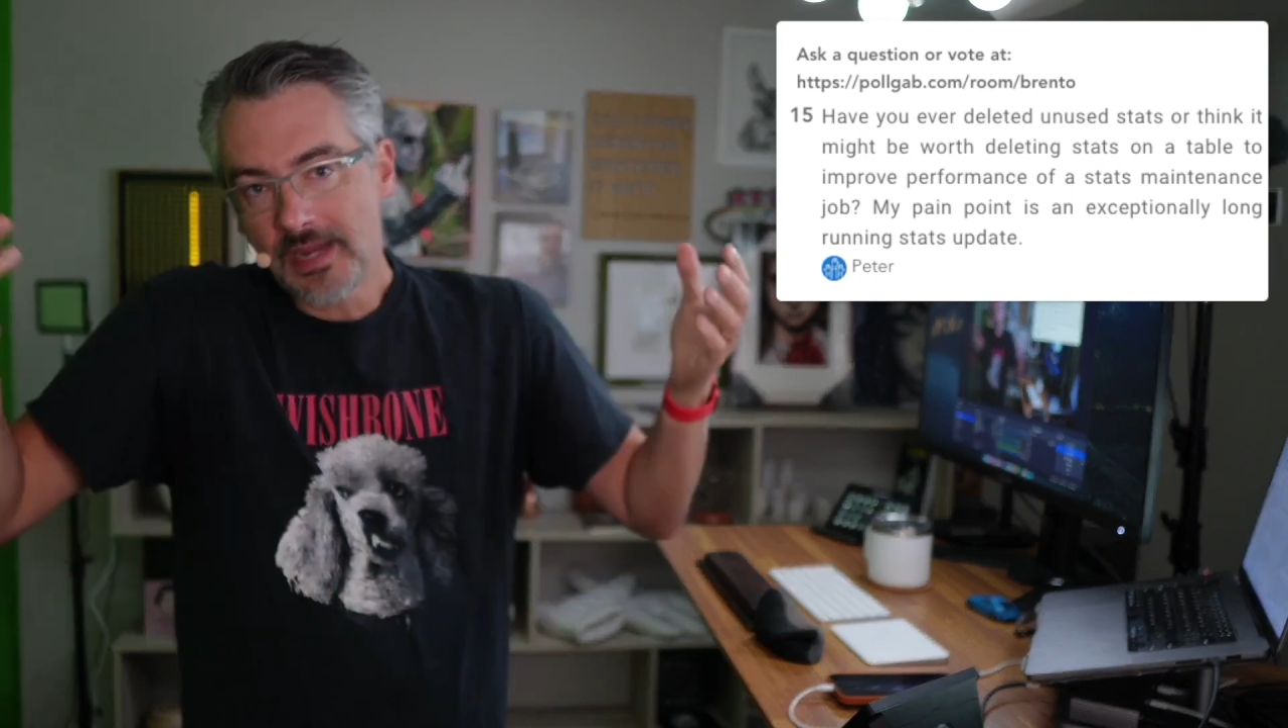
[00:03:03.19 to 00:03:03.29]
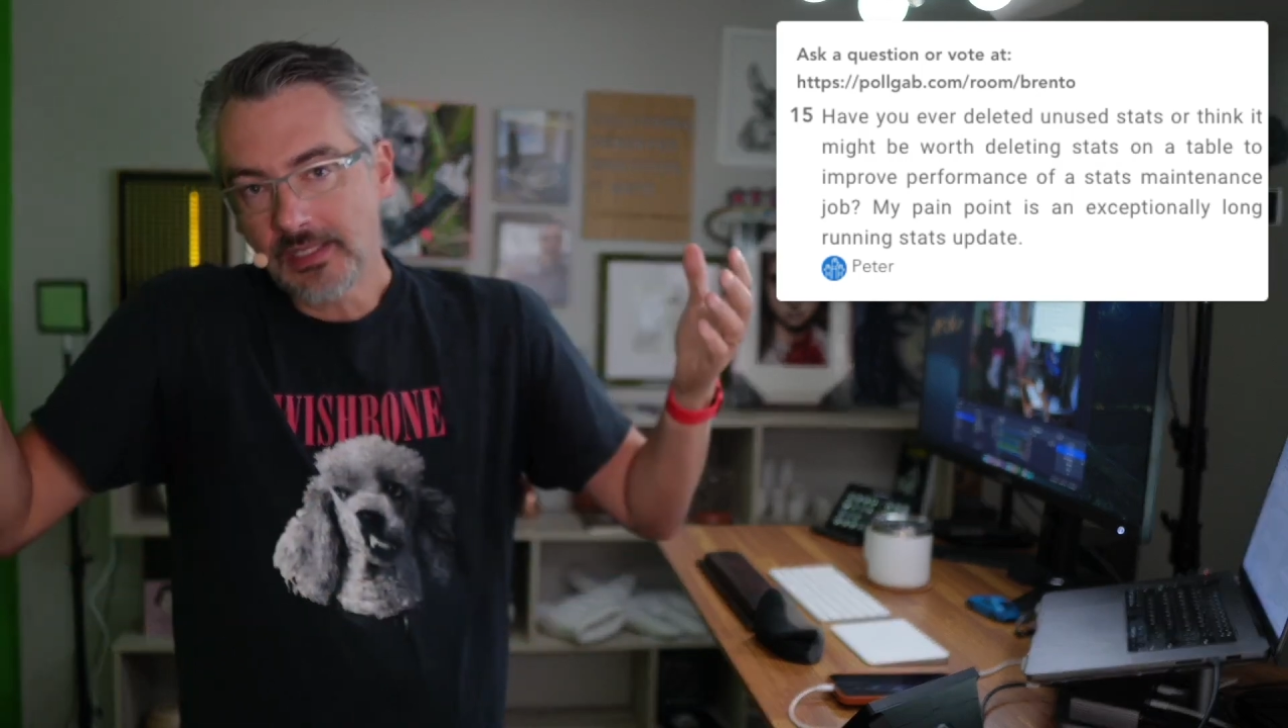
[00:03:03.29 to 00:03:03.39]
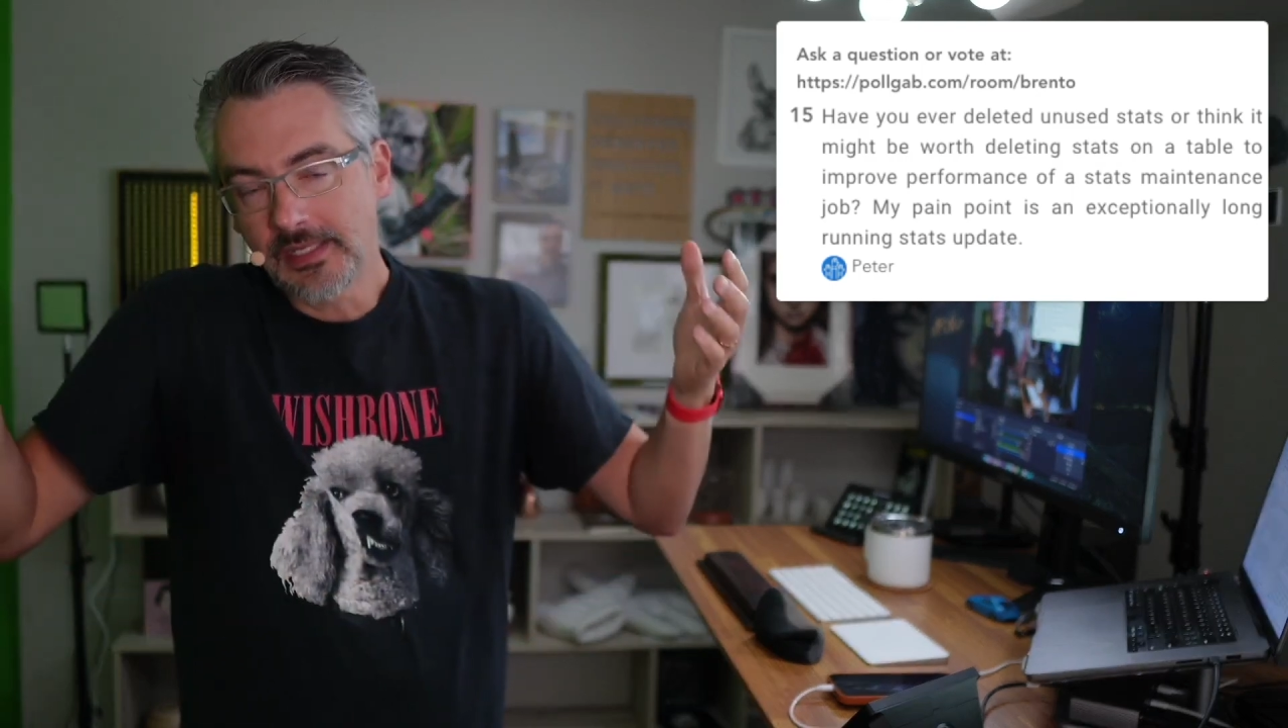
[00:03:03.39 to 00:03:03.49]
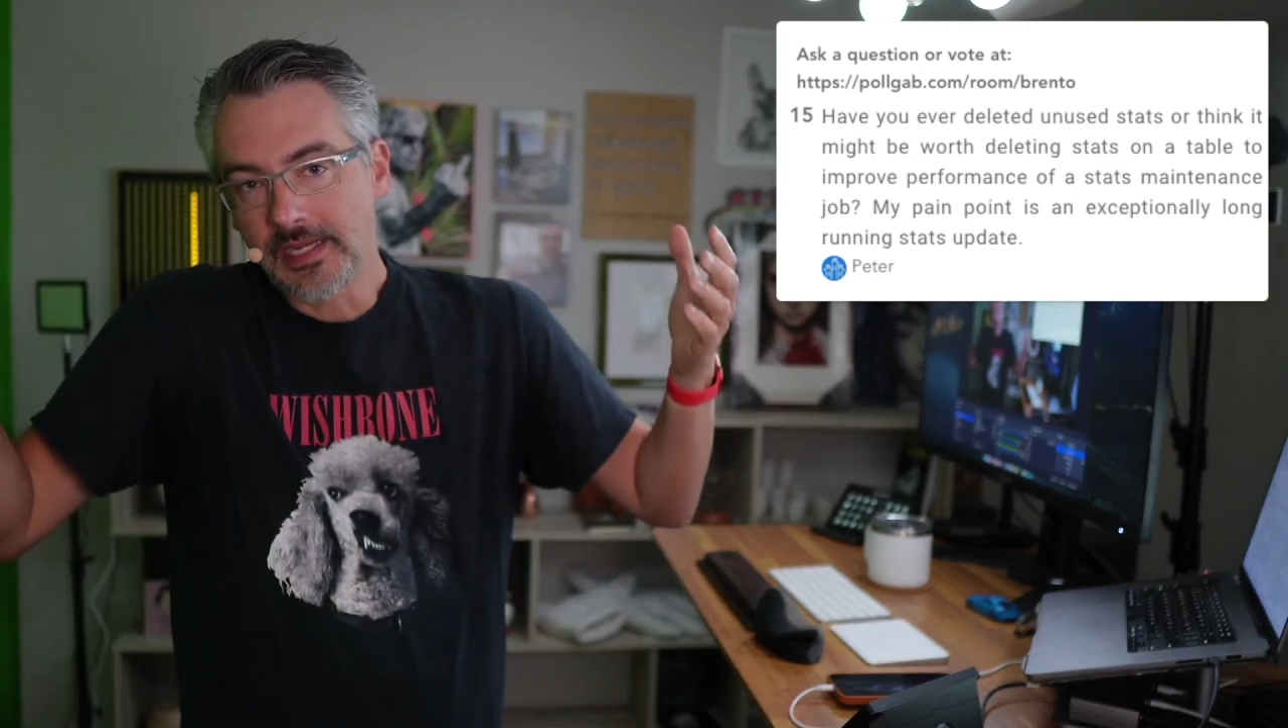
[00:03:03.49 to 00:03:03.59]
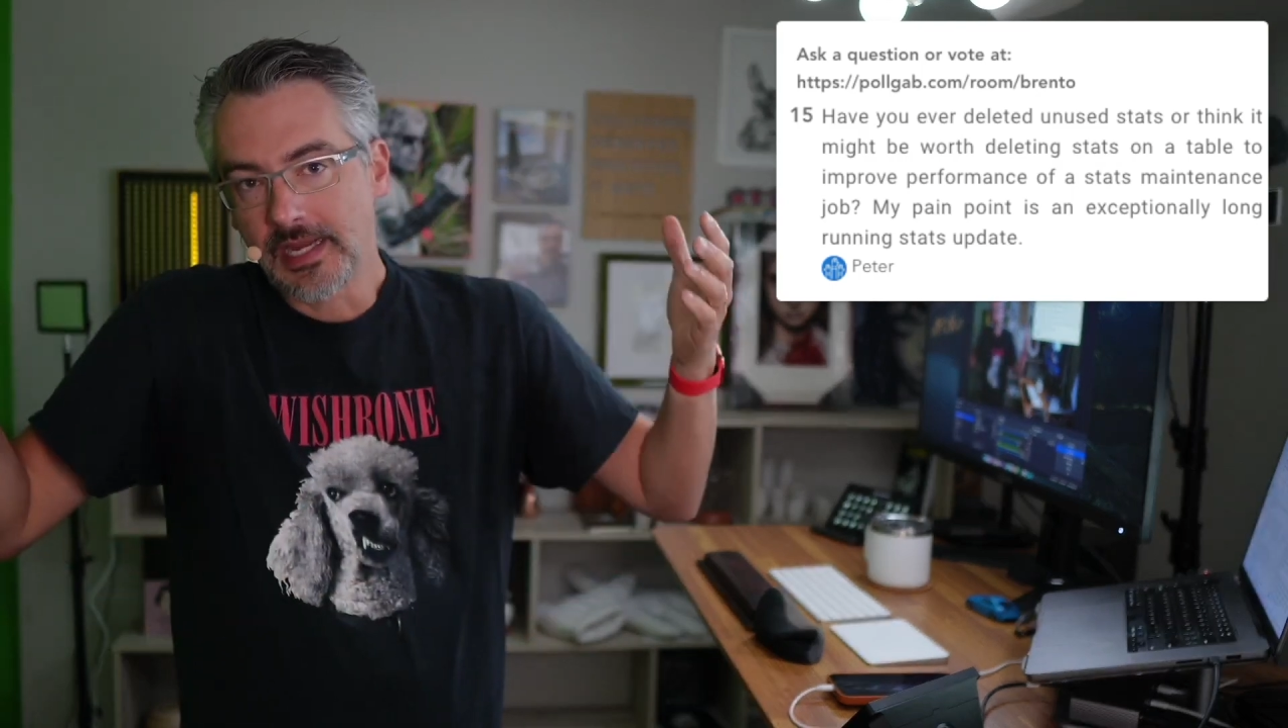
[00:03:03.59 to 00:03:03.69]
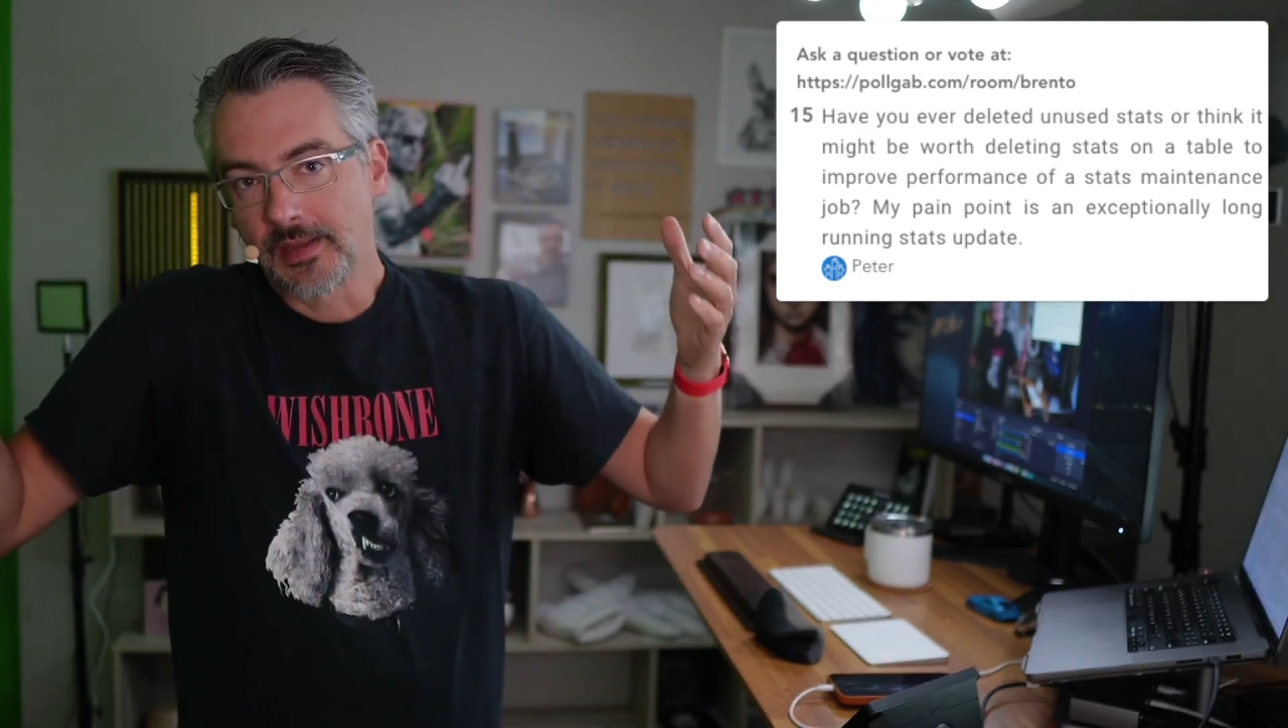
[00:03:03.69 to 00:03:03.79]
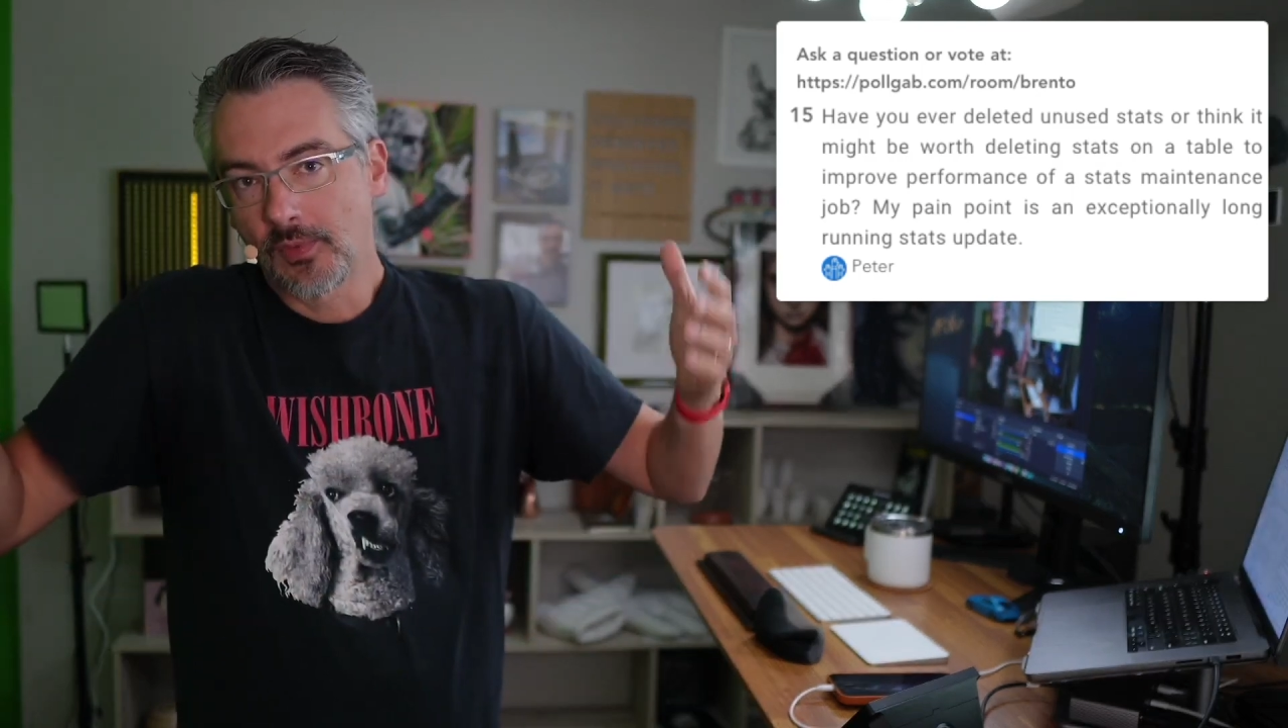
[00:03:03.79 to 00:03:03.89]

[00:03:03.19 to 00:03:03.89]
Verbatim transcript: deleting it,